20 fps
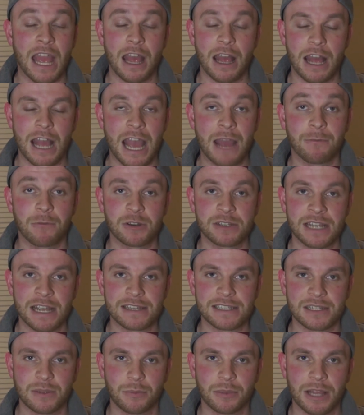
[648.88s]

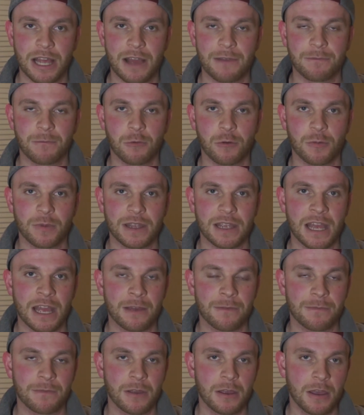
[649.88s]
advertising platform, they
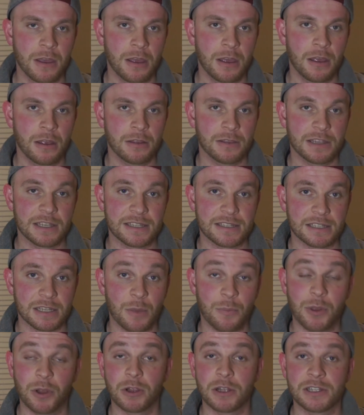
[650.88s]
have this
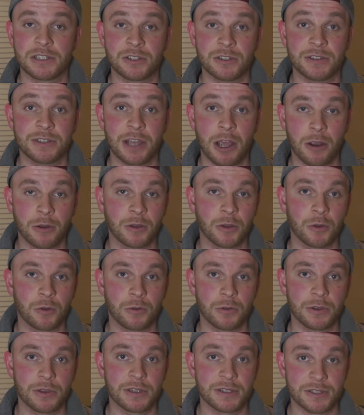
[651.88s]
ability to
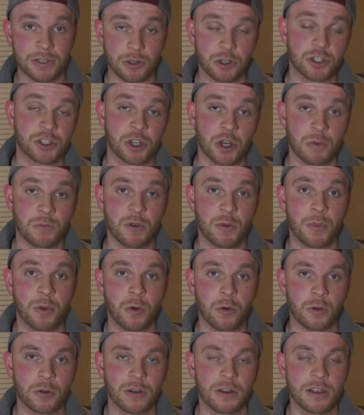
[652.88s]
download the search term
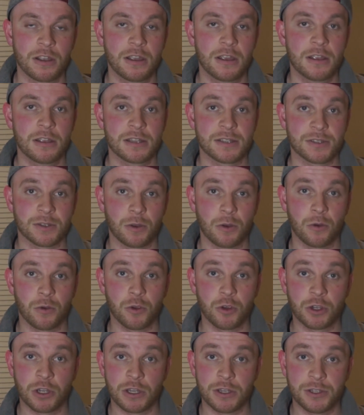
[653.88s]
report. So
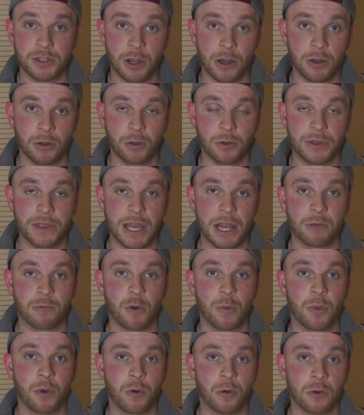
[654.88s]
you can download that
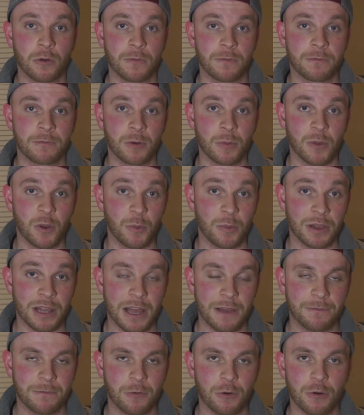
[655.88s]
report from their
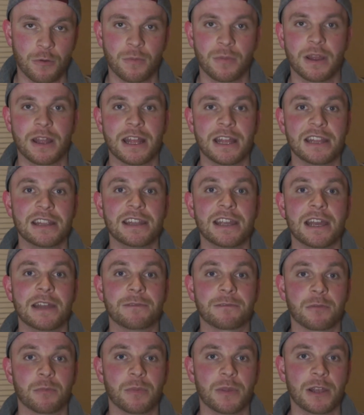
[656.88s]
platform and then
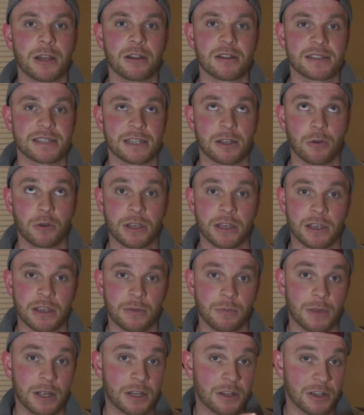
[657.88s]
from there say,
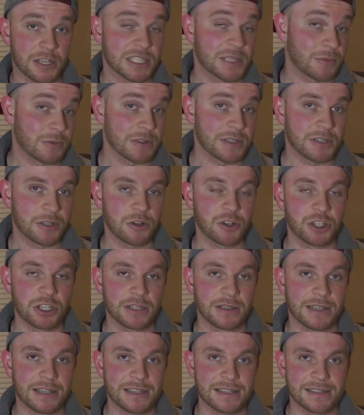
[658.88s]
okay, my customer is
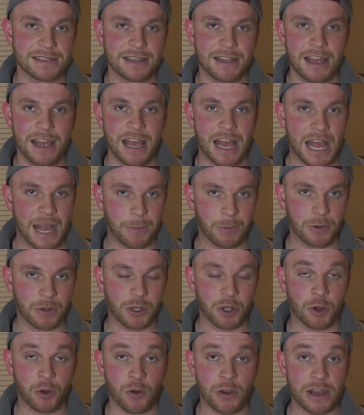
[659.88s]
searching this, I'm going
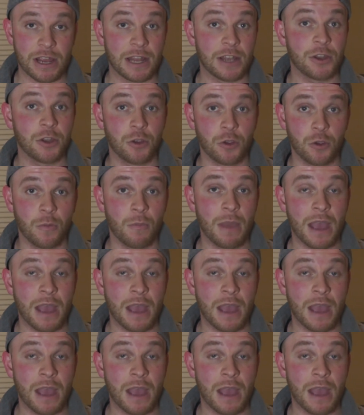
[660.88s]
to create a new